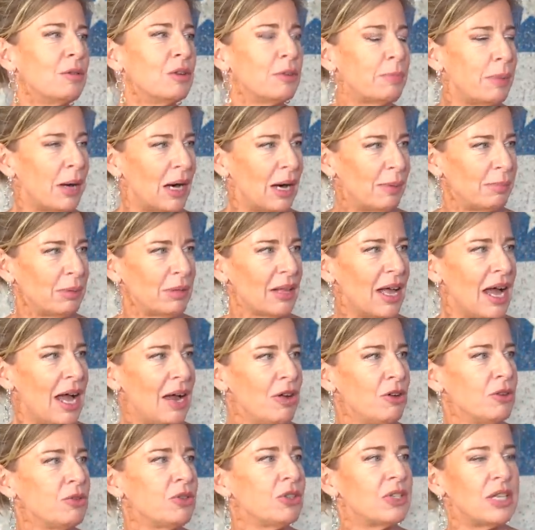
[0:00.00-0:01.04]
with purple
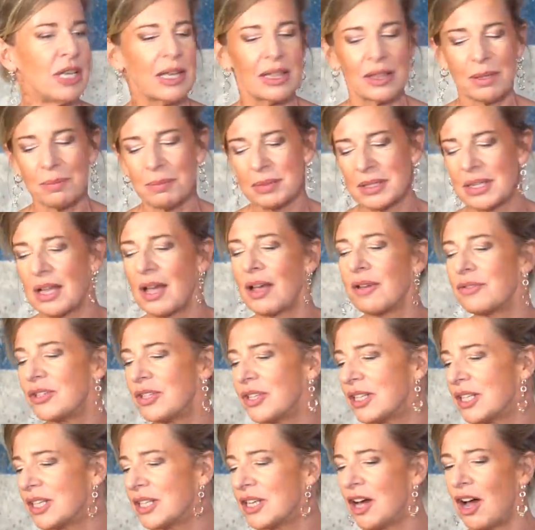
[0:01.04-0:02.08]
hair who stick themselves
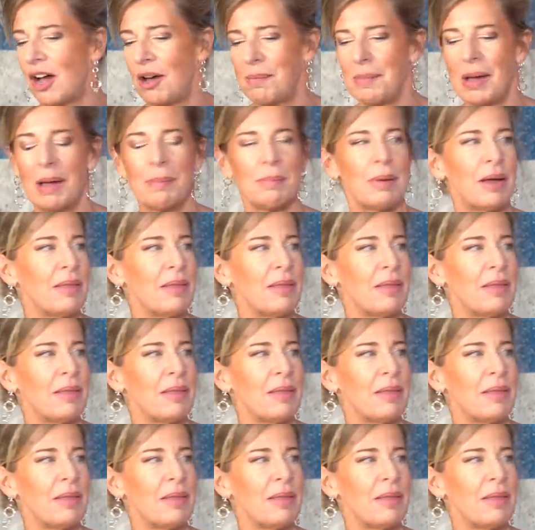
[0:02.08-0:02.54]
to the tarmac